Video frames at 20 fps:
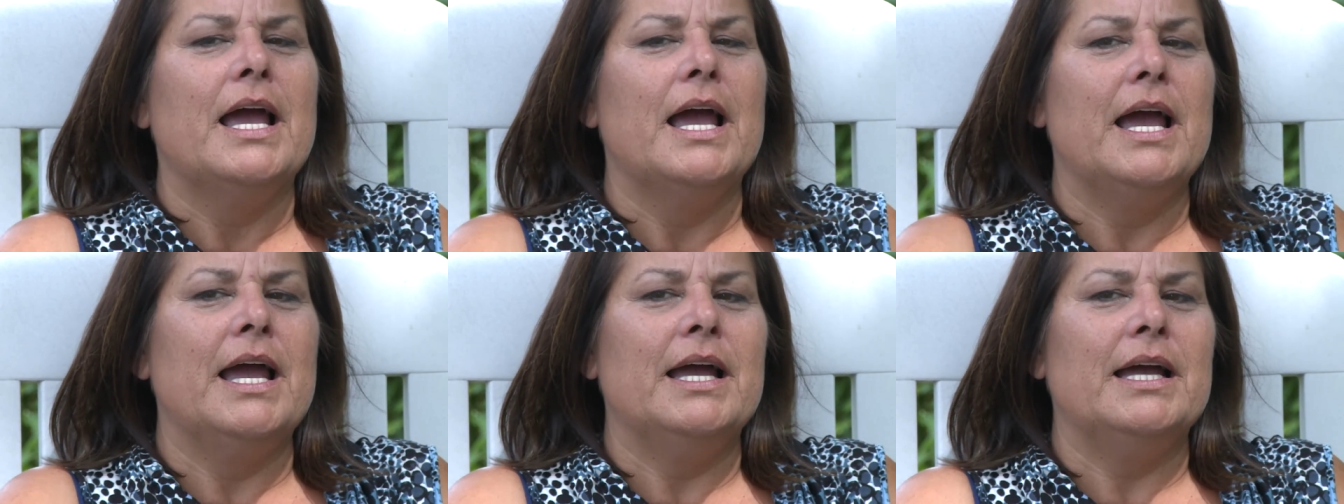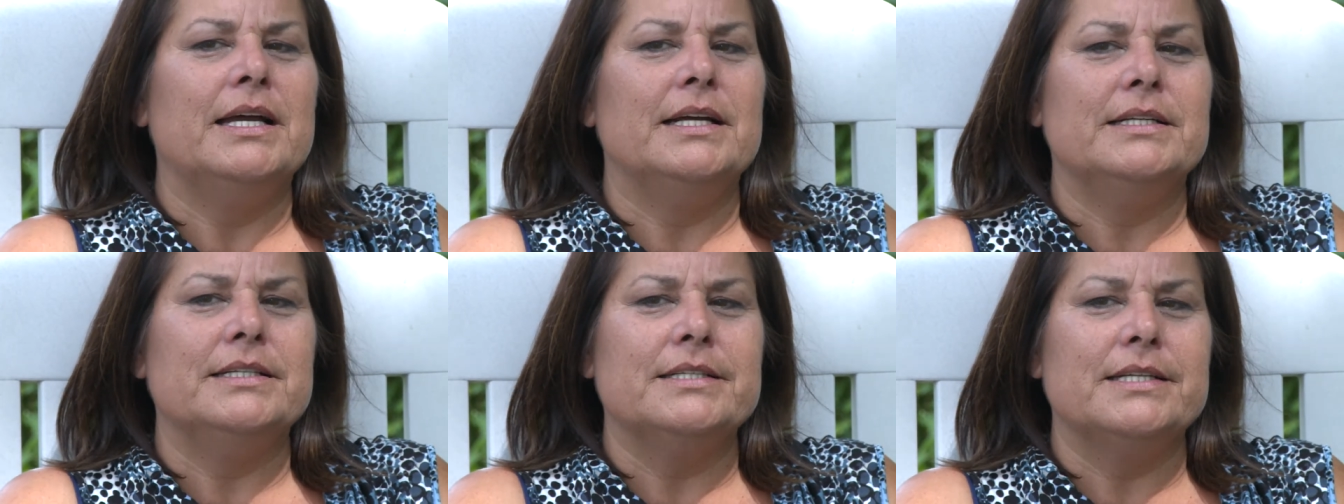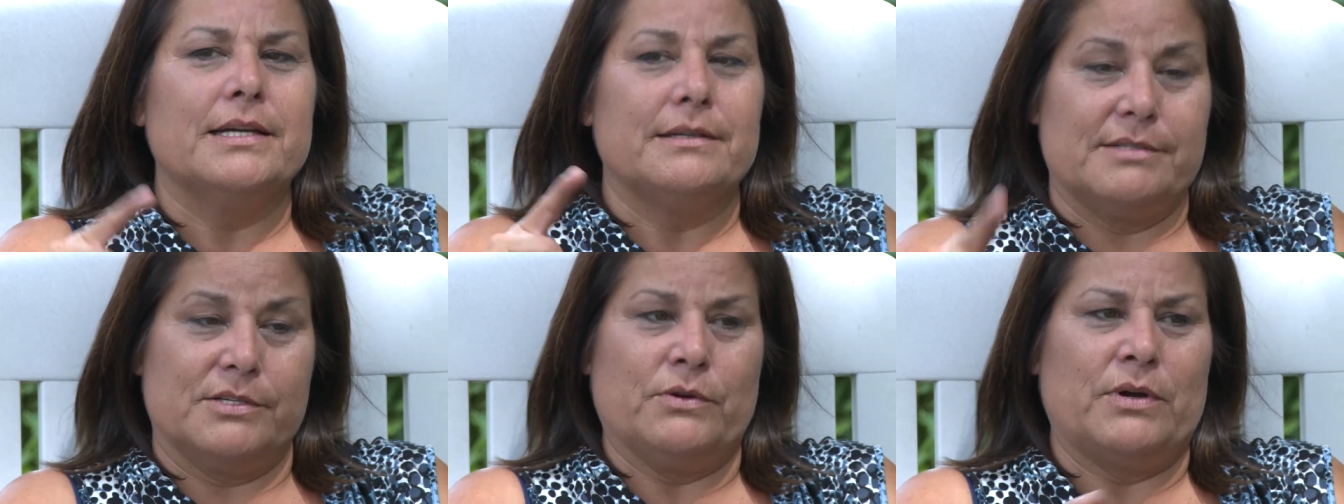and
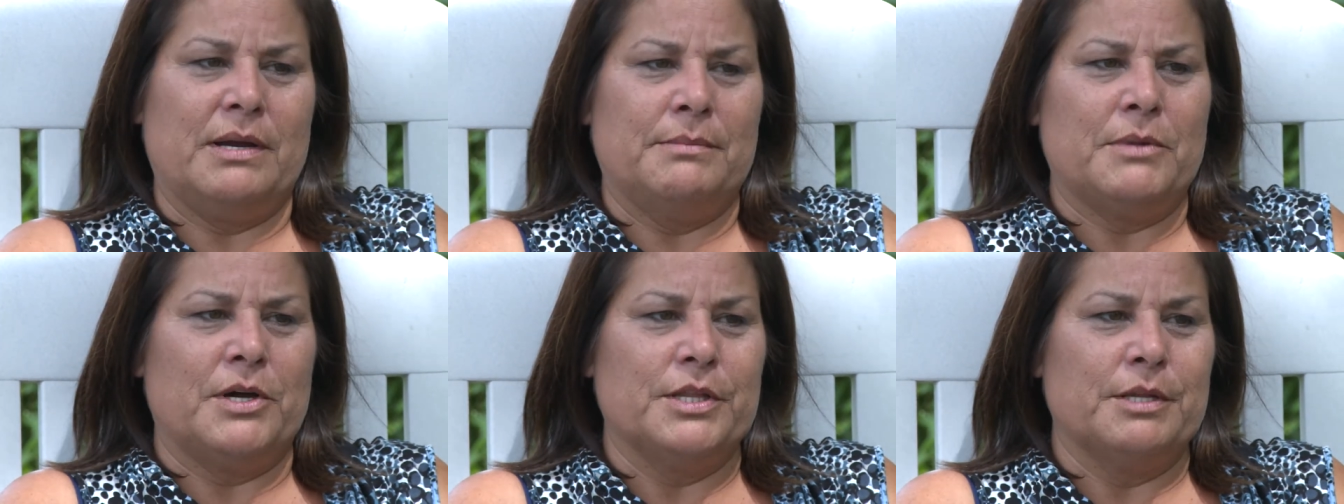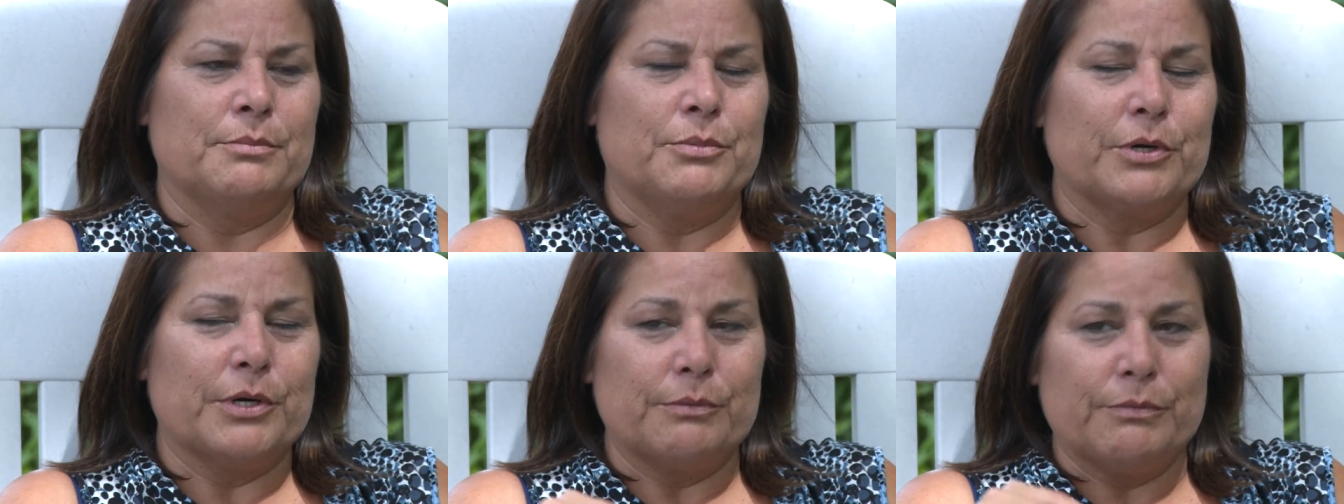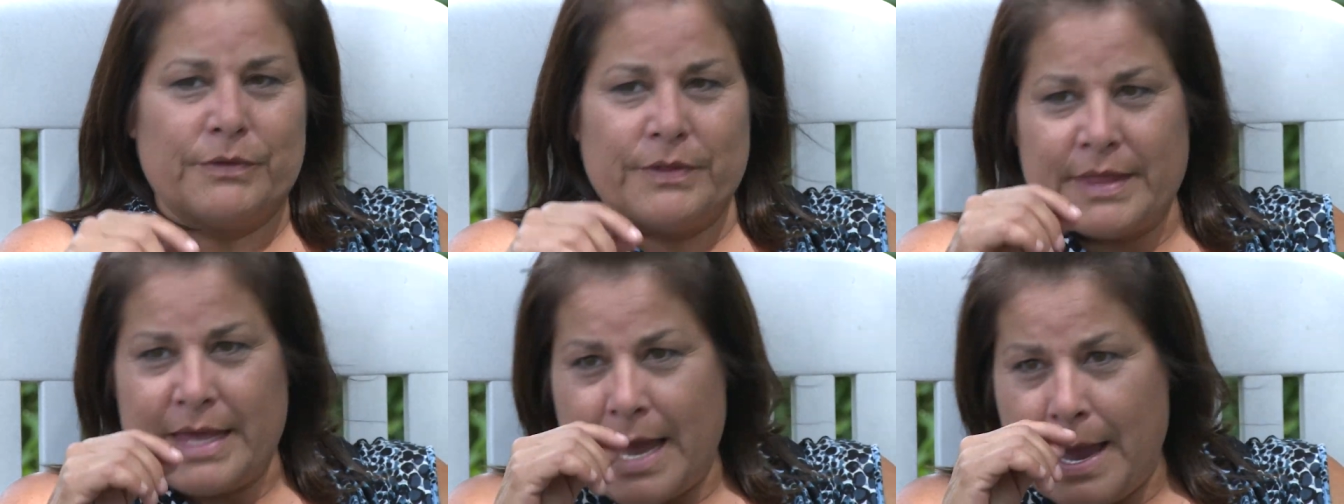uh, so I'm on the board
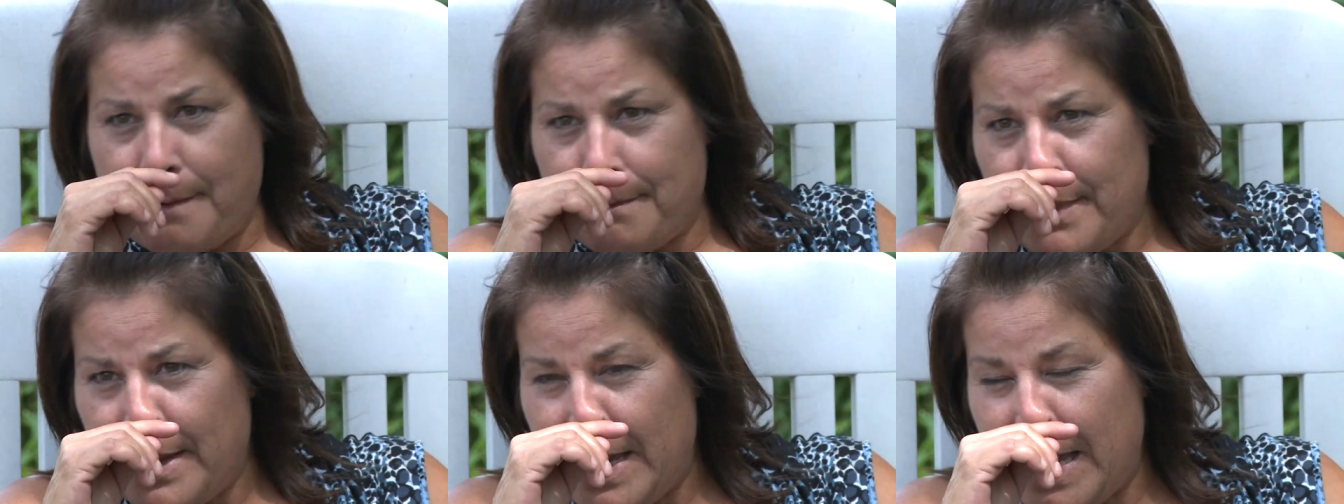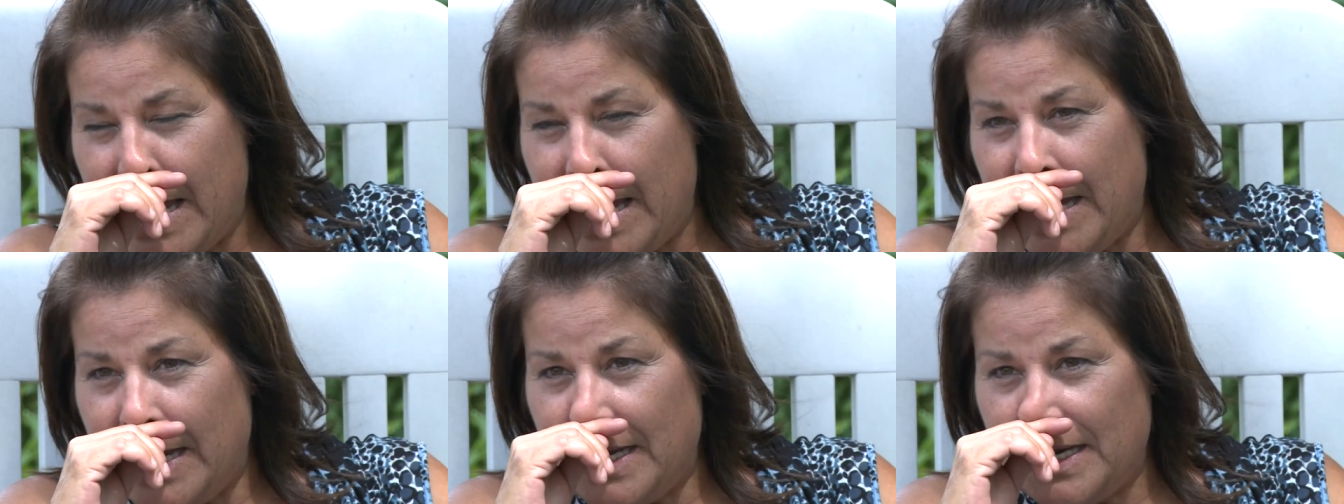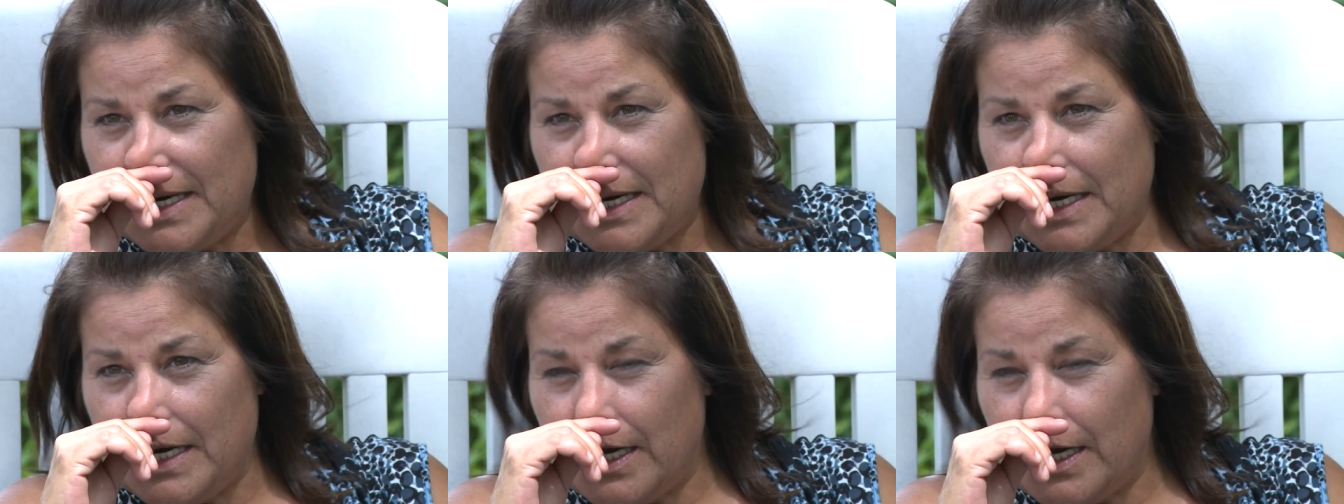with them, and.